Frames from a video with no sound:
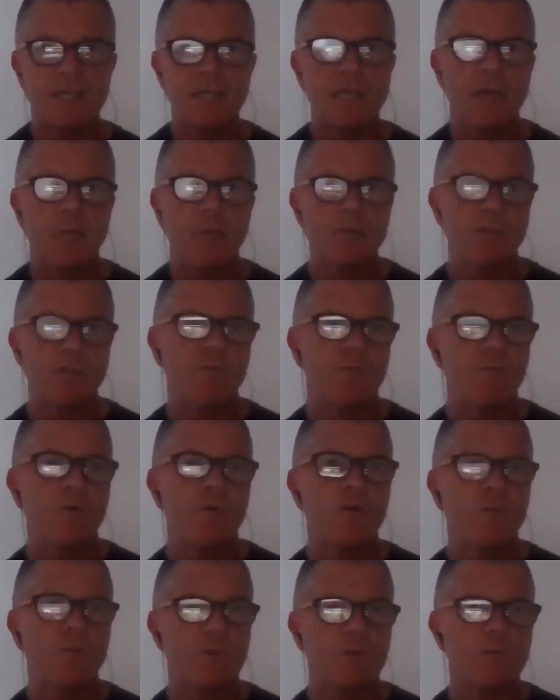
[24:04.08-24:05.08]
then helps
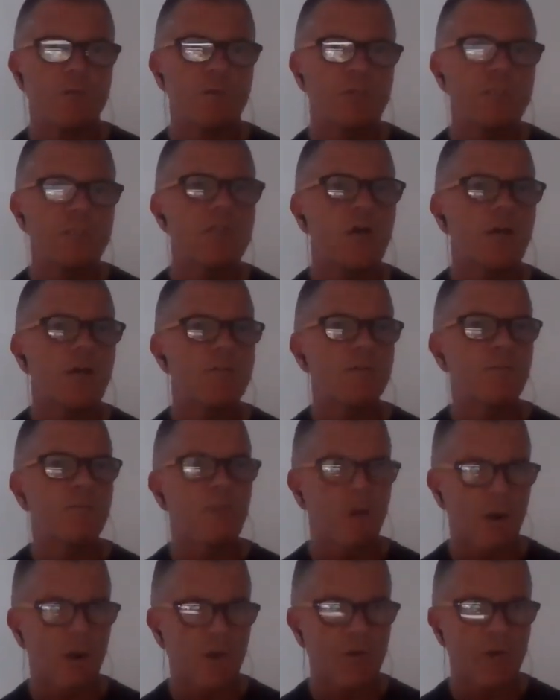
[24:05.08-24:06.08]
inform you in the types
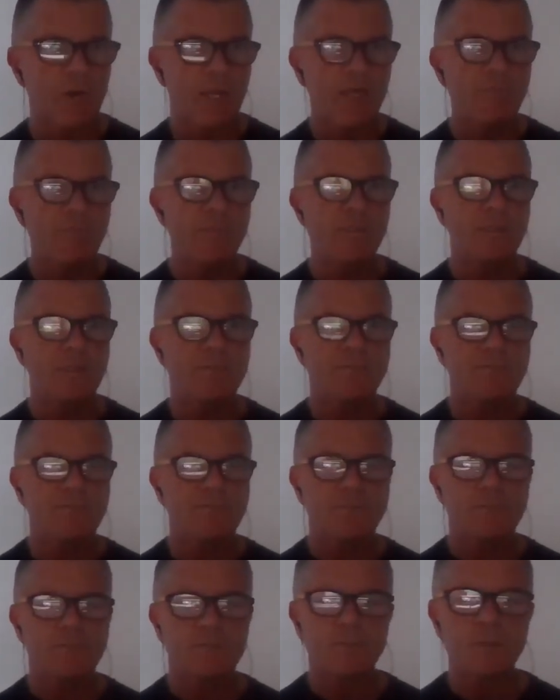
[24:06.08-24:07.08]
of programs
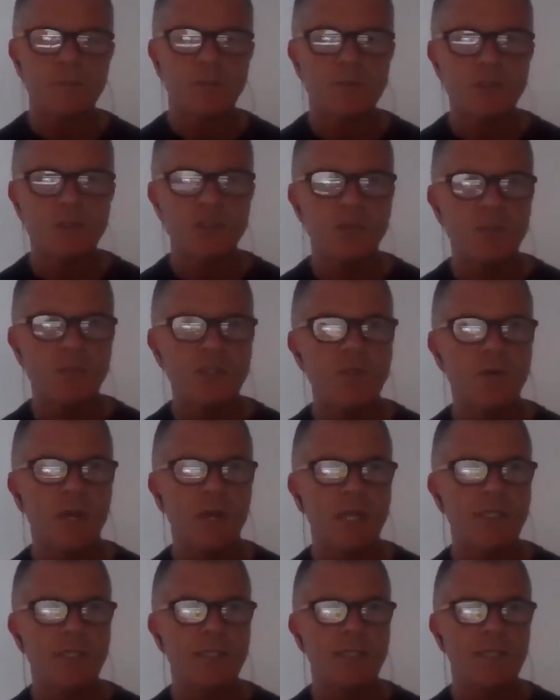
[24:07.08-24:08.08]
that you
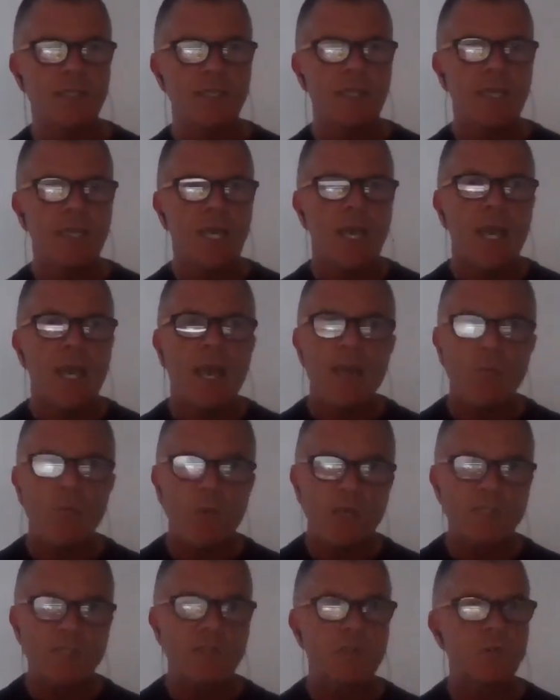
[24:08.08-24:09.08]
integrate. And
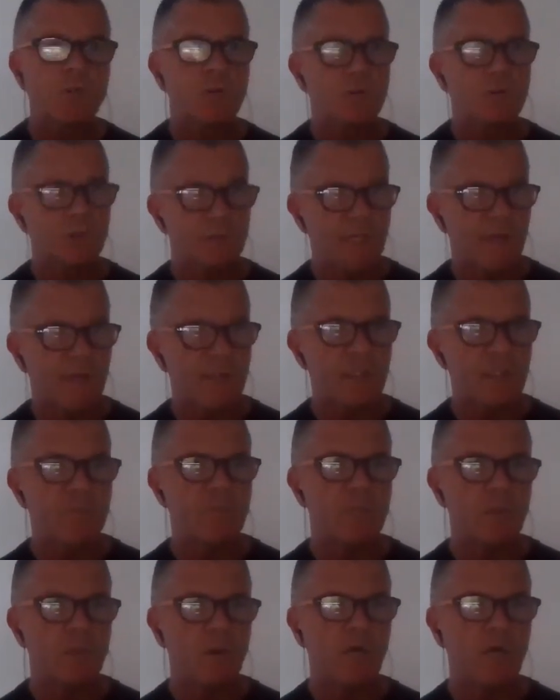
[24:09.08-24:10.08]
one school to another
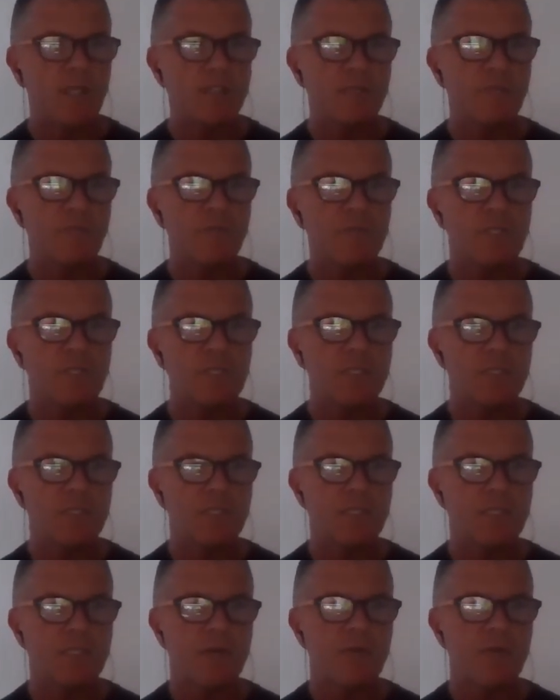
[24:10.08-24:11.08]
can be quite different in
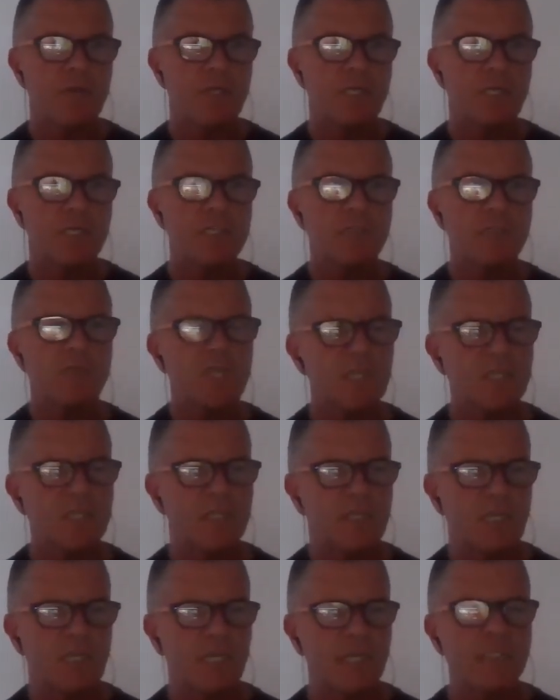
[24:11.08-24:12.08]
its inherent needs
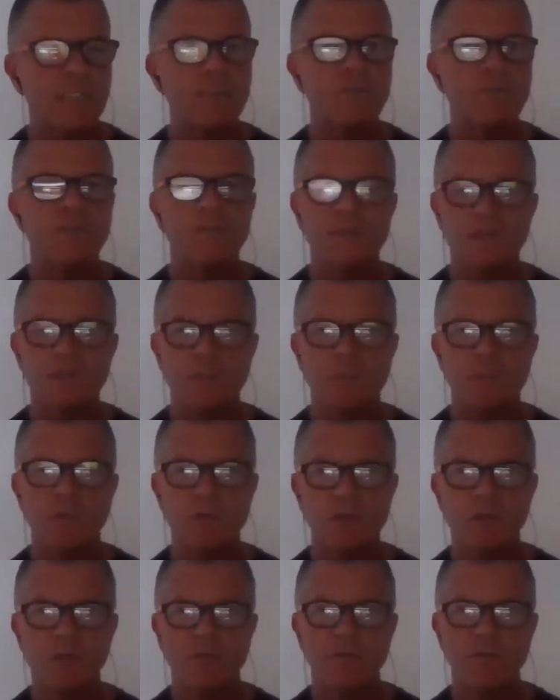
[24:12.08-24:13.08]
in collective. And the
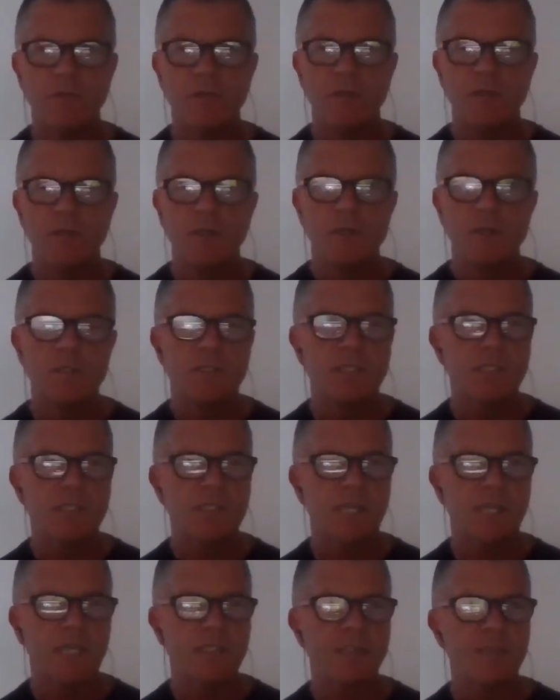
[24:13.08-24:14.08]
beauty of the
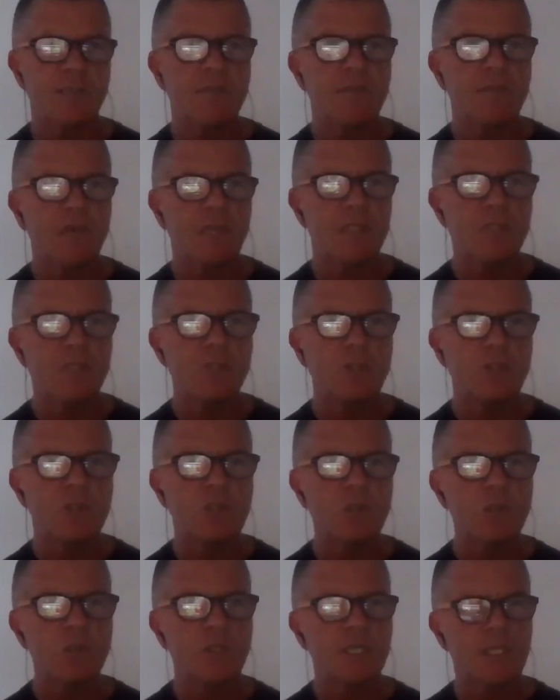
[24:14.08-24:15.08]
6-star survey is you
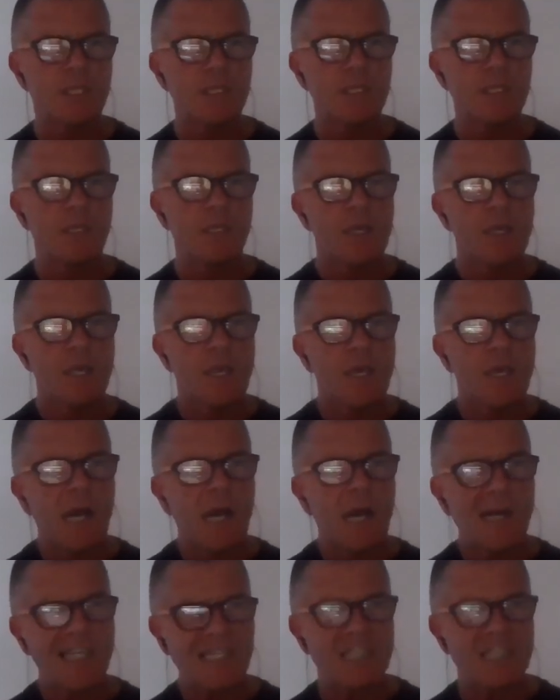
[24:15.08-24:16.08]
can look at it
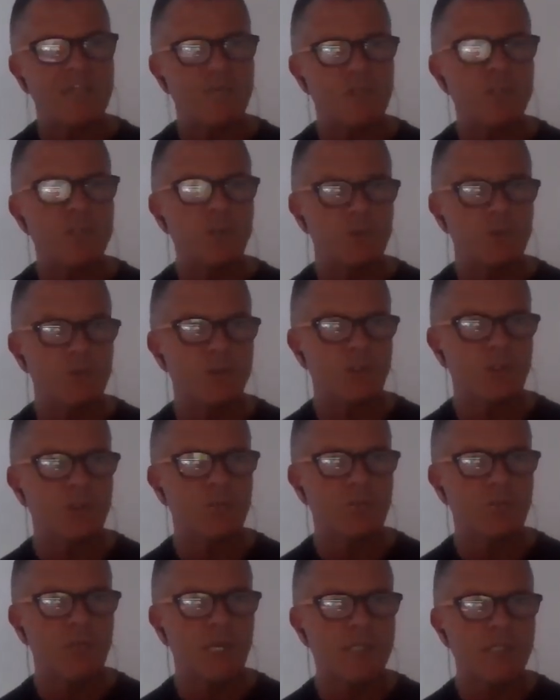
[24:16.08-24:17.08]
on an individual
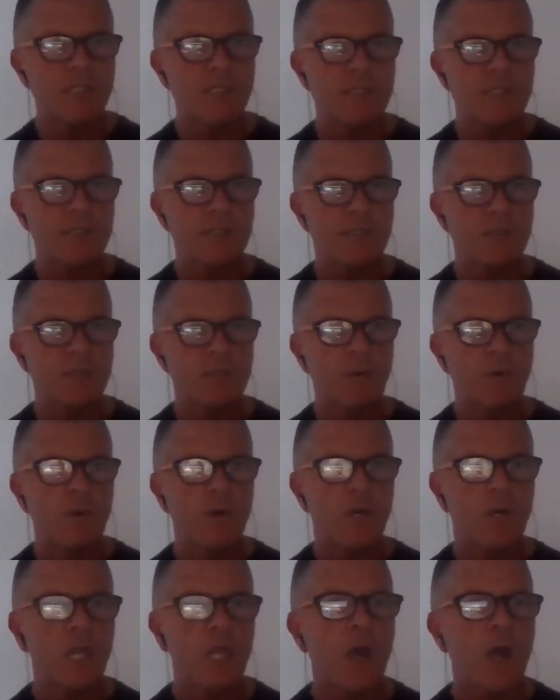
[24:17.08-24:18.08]
student basis
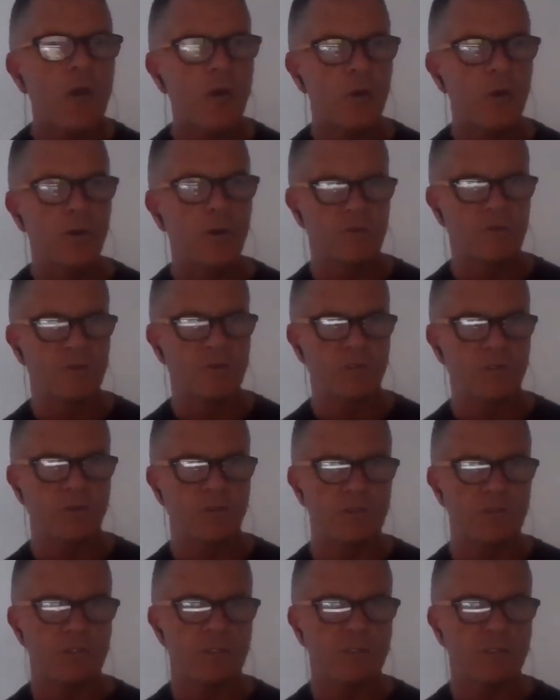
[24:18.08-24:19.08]
or a cohort of
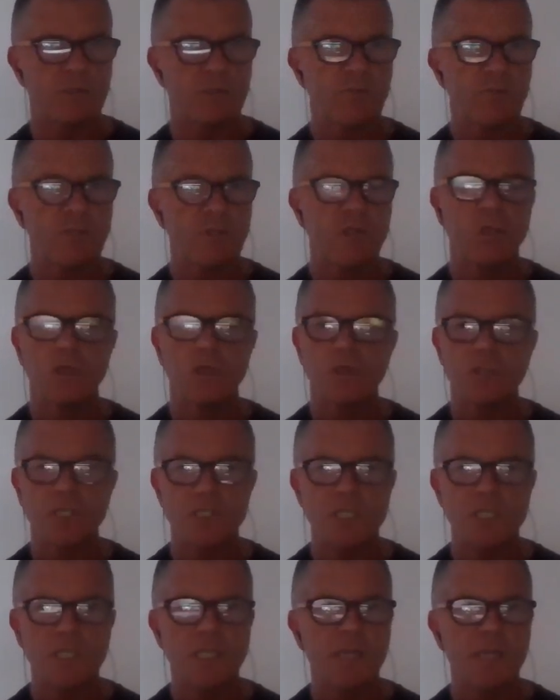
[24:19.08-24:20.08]
students. You can look
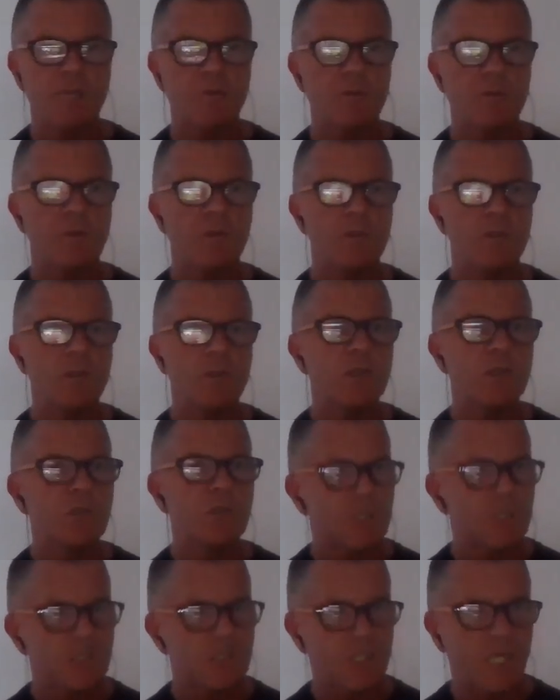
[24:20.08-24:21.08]
at year level, you can
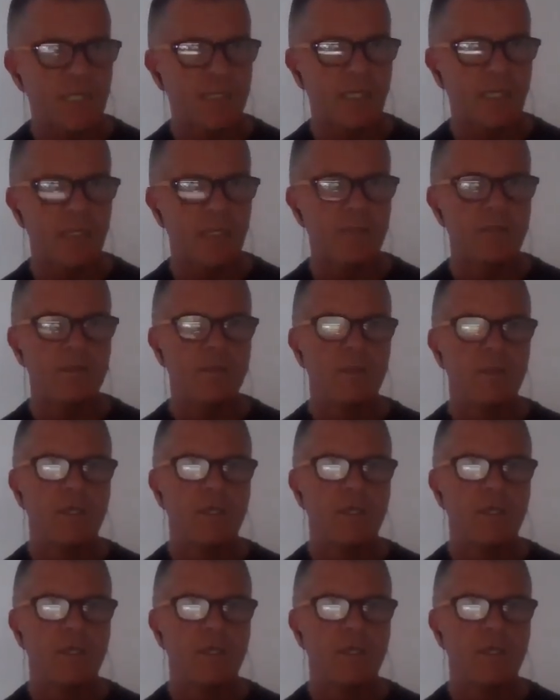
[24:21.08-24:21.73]
look at gender.